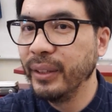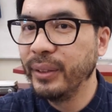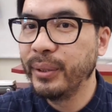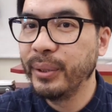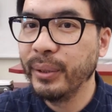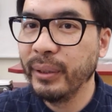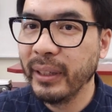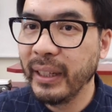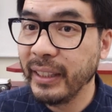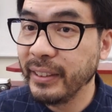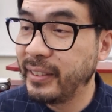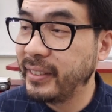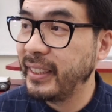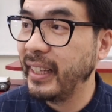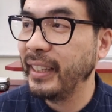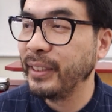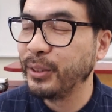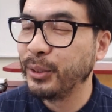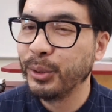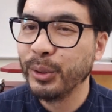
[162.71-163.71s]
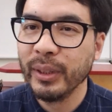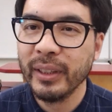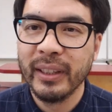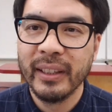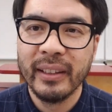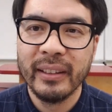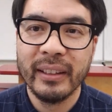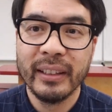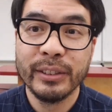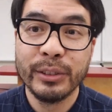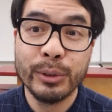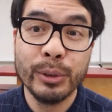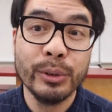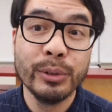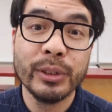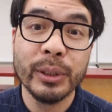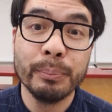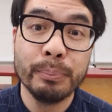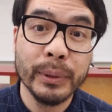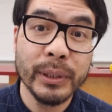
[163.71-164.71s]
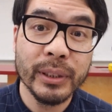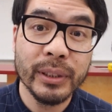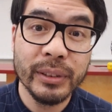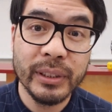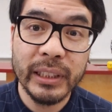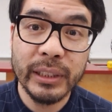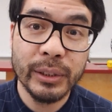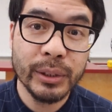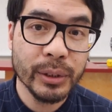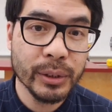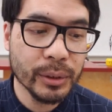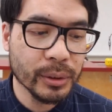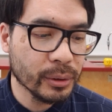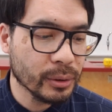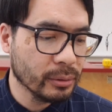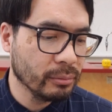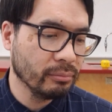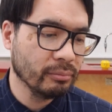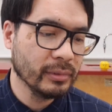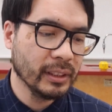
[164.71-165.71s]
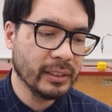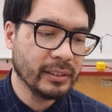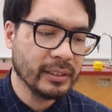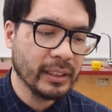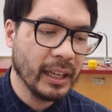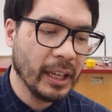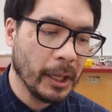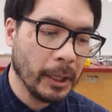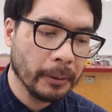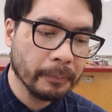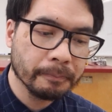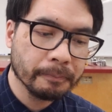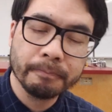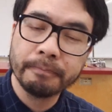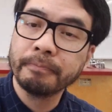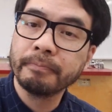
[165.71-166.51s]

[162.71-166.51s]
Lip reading: to assess a student's ability to, let's say,